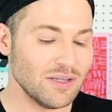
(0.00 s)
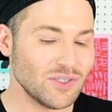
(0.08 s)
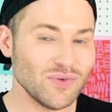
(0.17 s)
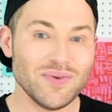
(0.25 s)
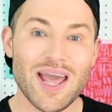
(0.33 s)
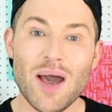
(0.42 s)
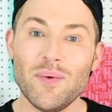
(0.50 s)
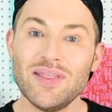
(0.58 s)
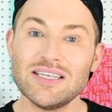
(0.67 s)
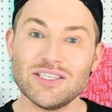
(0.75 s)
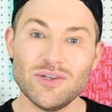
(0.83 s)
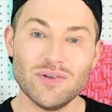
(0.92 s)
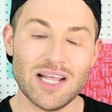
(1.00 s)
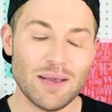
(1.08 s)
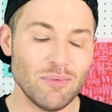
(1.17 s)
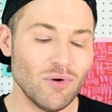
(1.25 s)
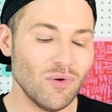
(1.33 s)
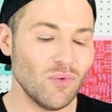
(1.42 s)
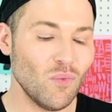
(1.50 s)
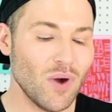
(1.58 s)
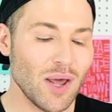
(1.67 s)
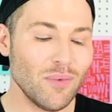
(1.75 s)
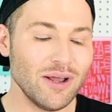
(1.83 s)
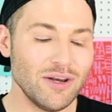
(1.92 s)
So now with this new label,
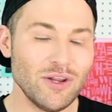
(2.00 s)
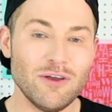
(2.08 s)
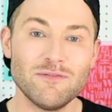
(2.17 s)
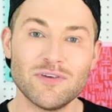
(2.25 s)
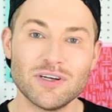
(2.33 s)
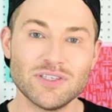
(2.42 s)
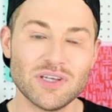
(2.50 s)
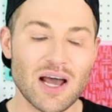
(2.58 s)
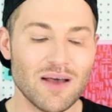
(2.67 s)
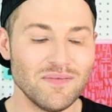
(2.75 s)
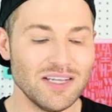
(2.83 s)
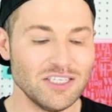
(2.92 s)
what I wanna do first off